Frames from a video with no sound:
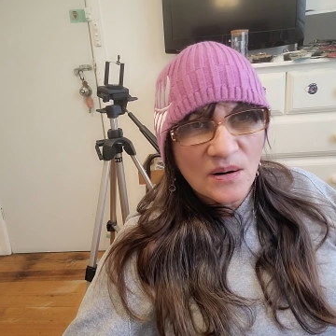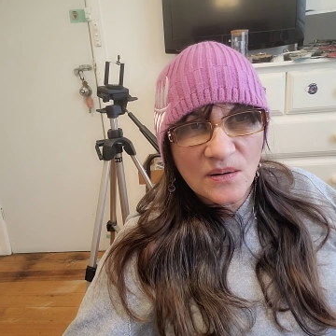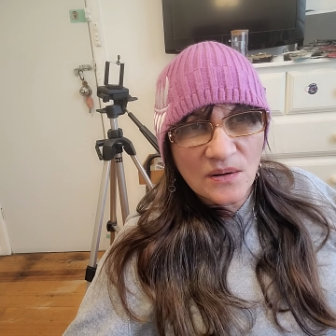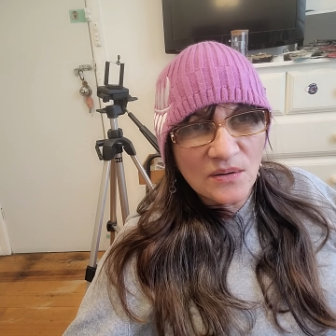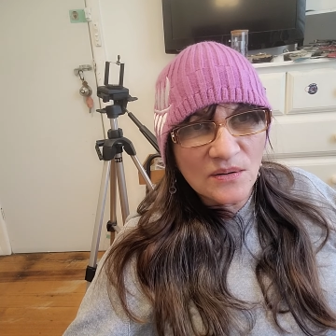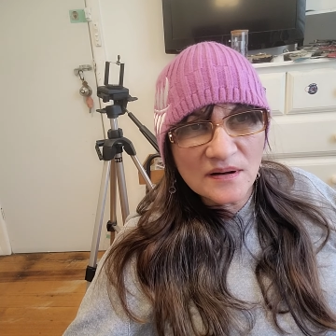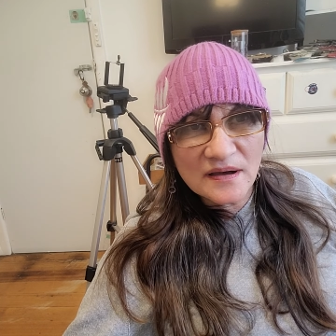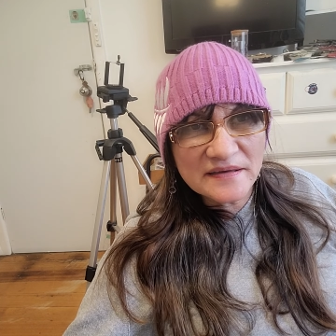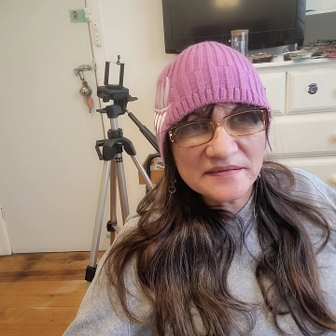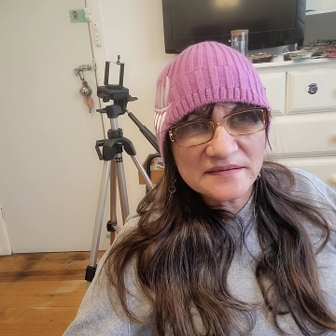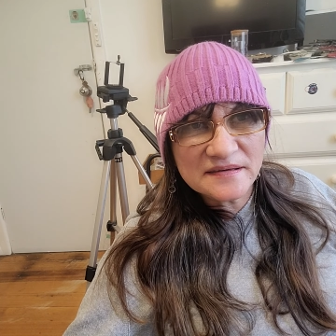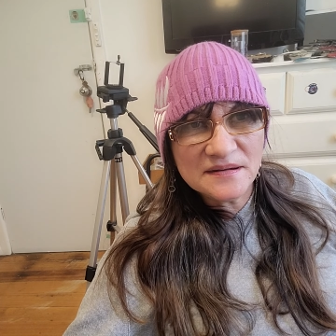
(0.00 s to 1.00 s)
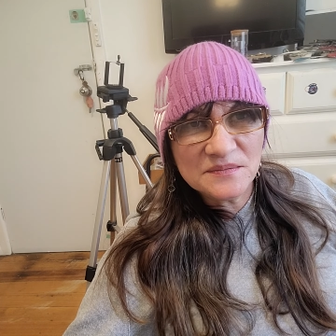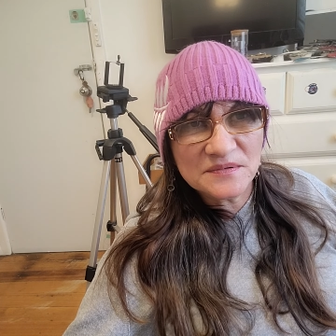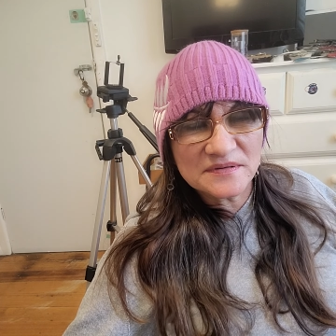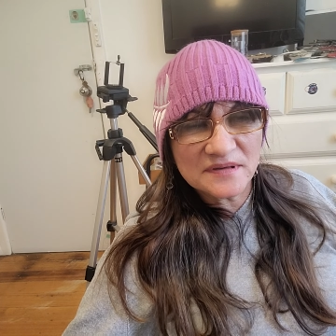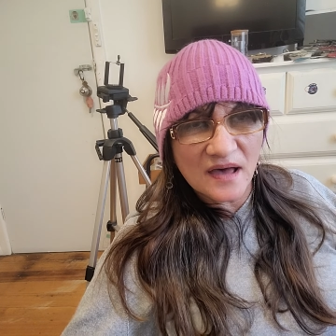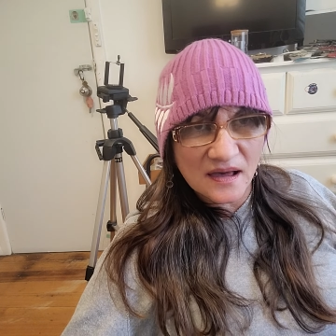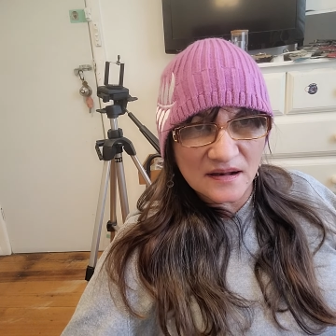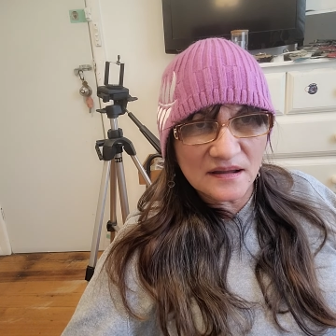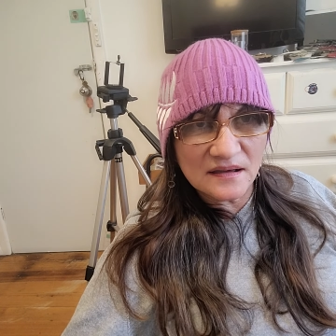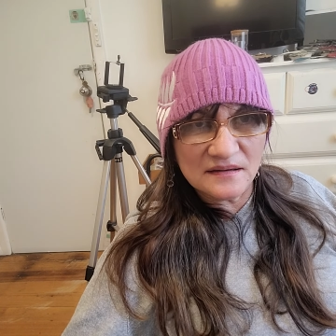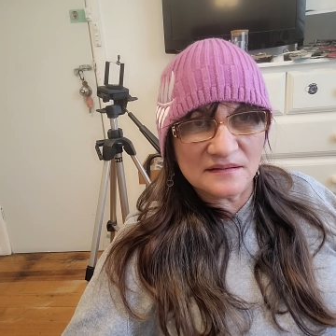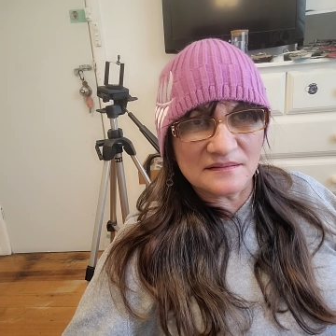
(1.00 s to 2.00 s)
all I said was
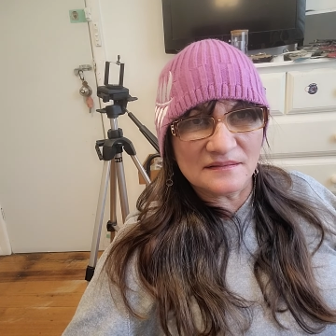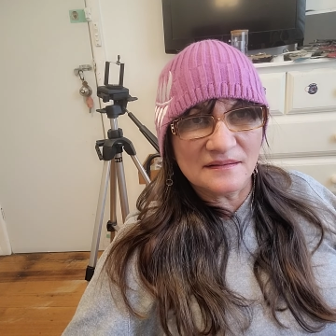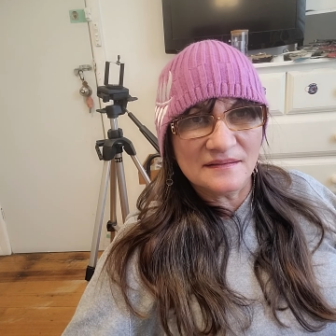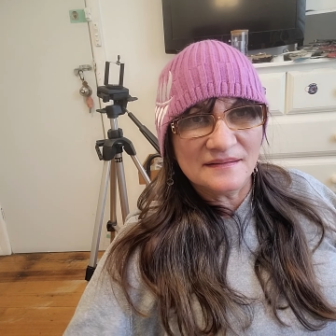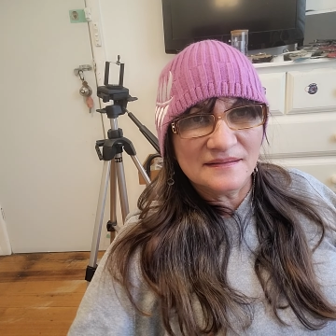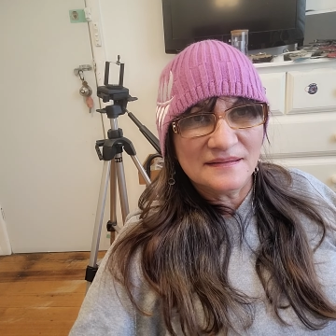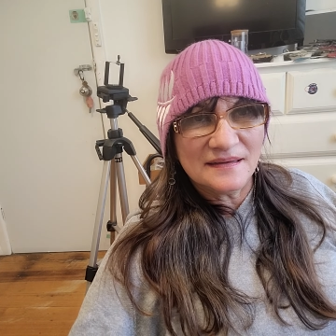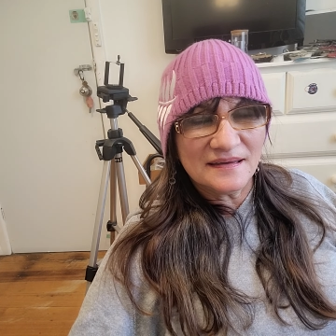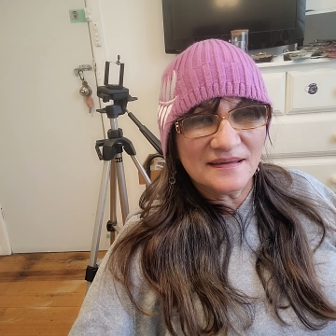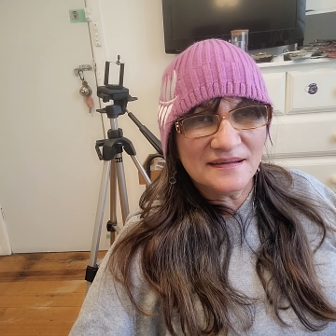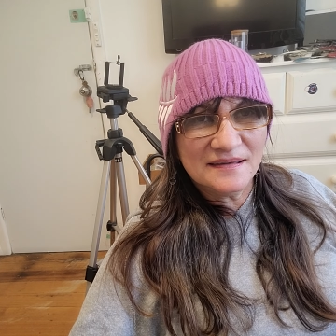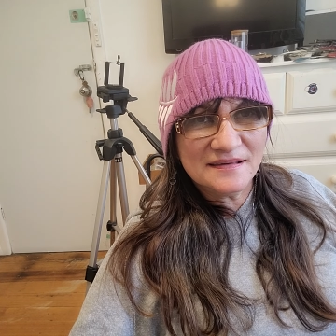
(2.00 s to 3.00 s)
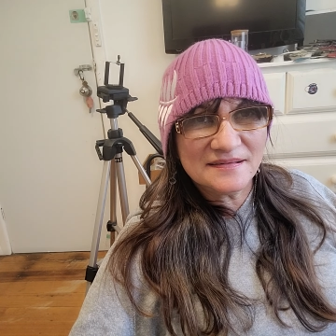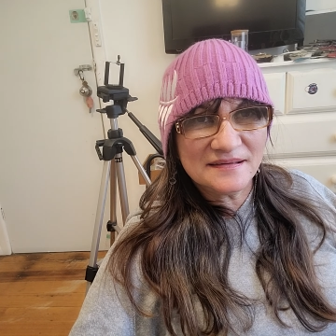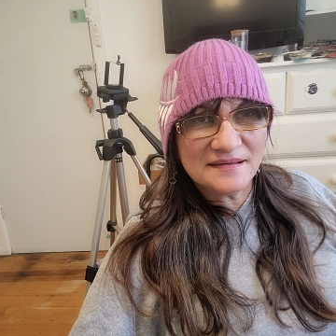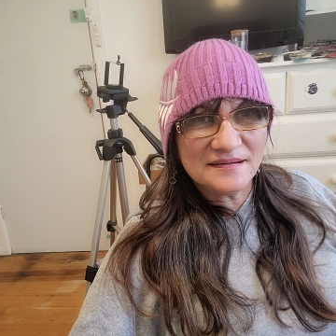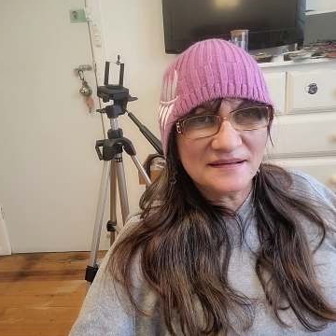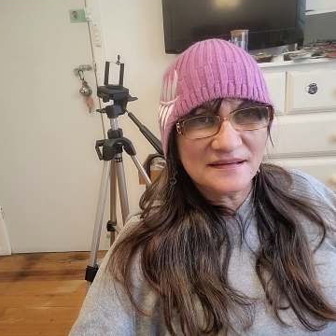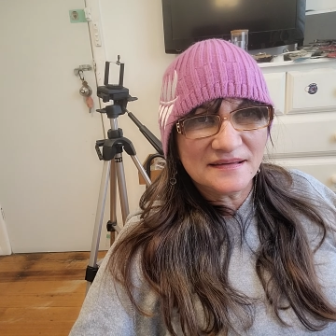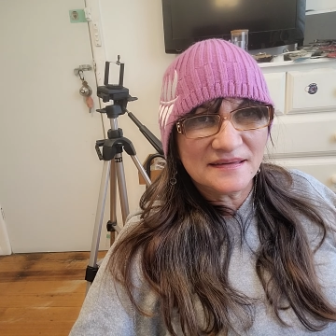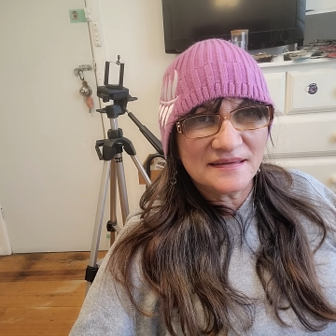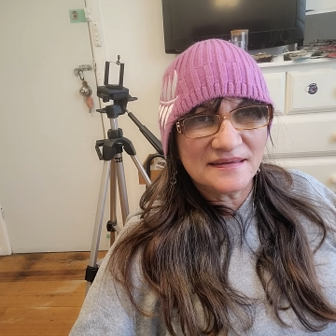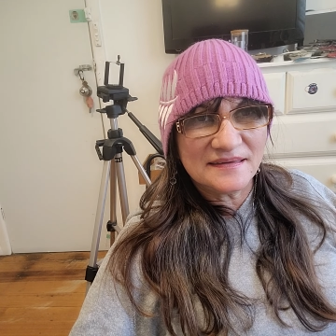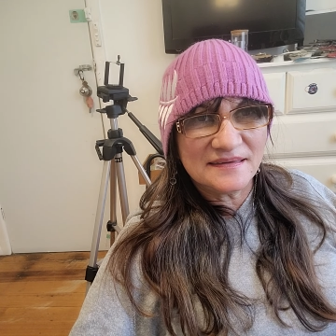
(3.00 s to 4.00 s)
hello. And he said,
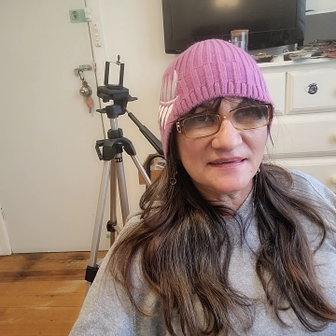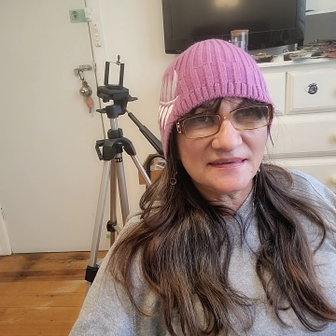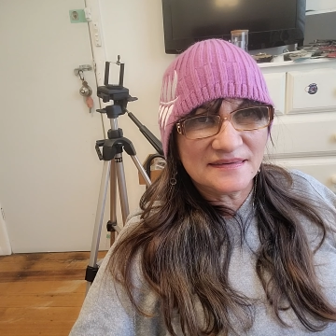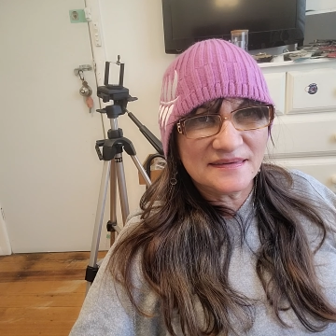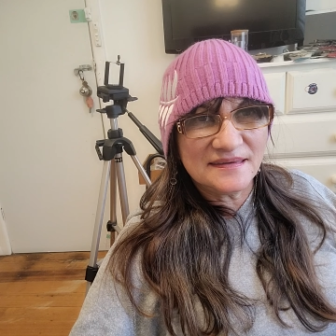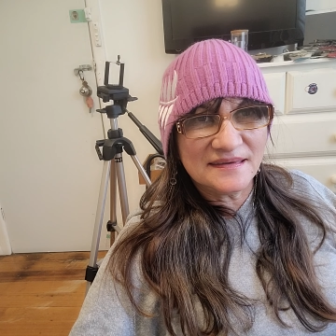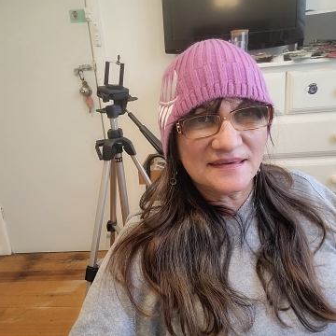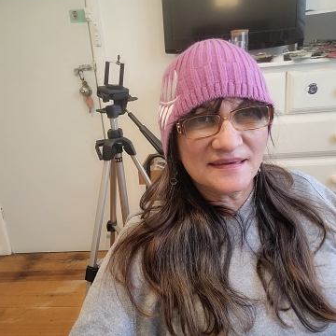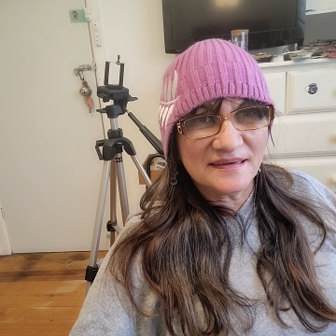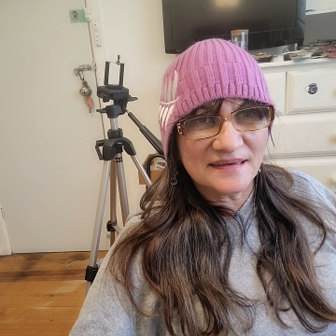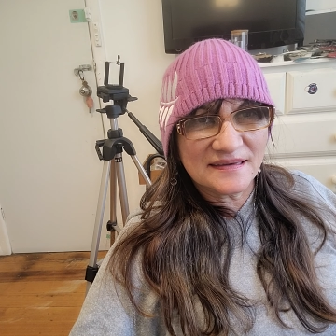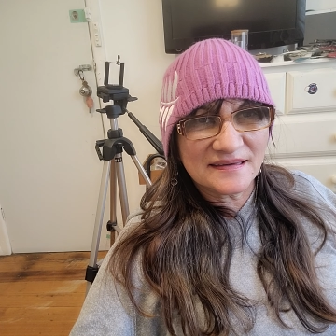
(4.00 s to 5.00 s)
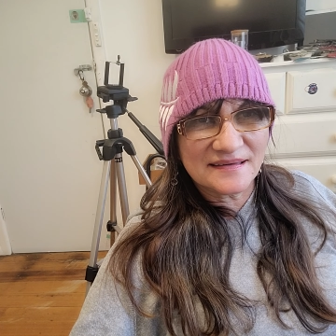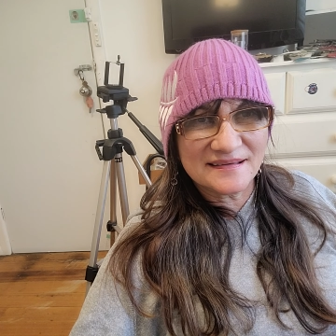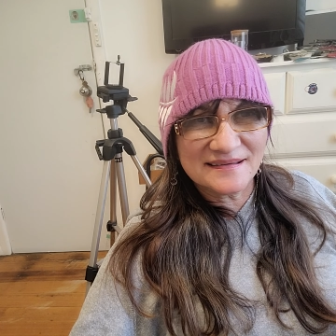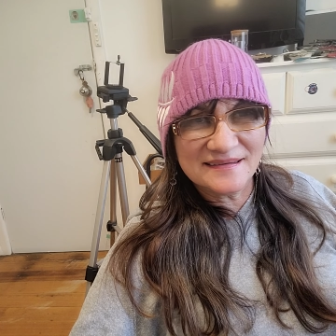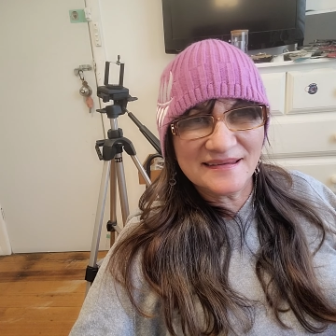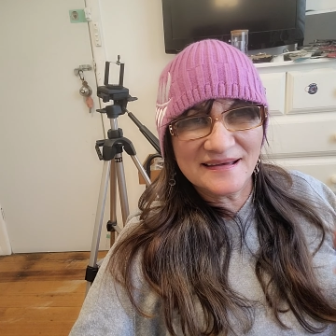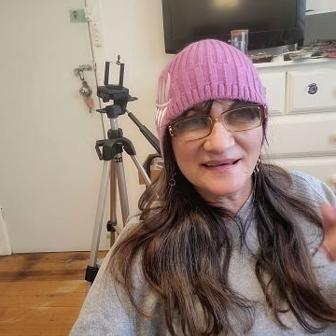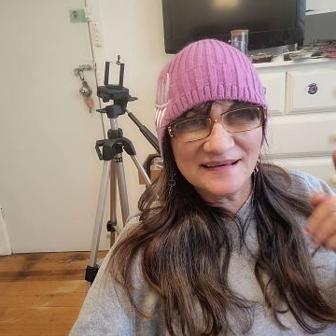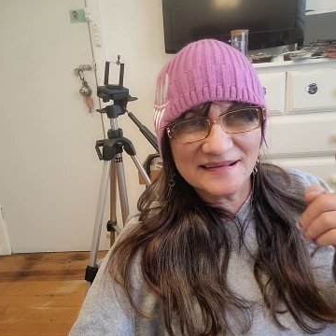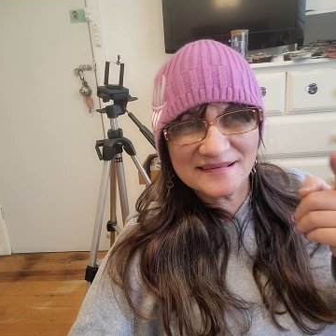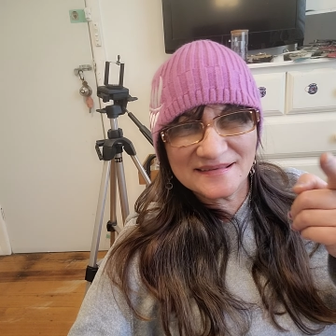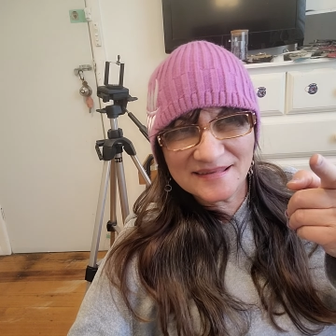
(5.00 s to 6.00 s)
yeah, nah,
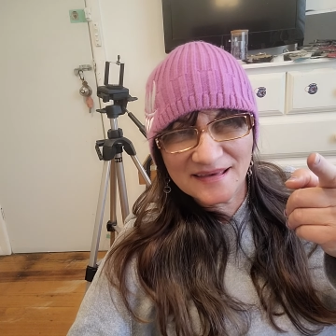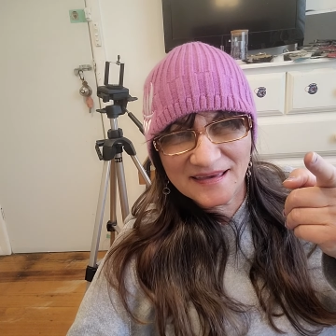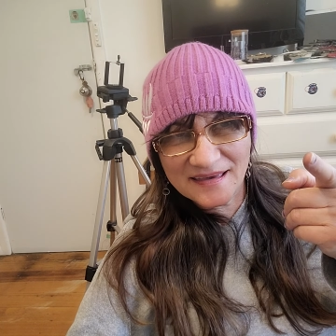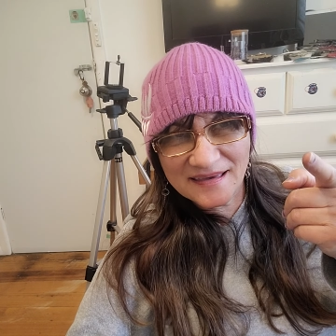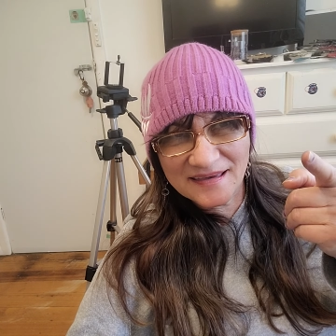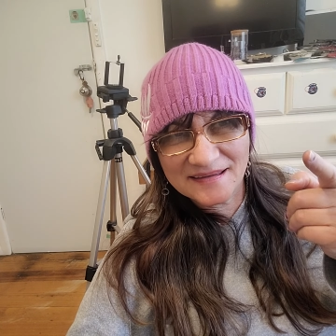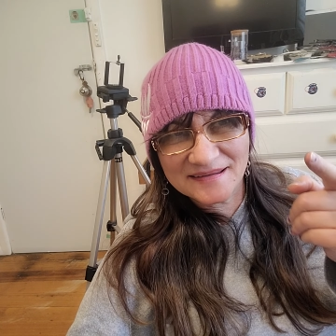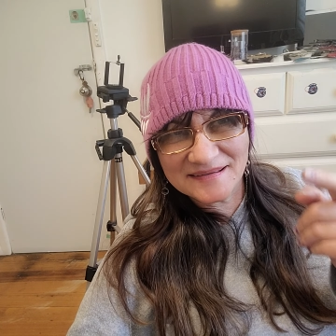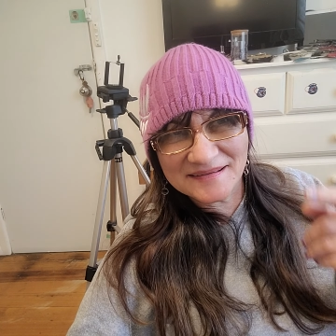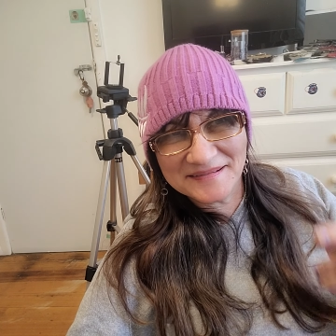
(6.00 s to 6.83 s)
it's the hat.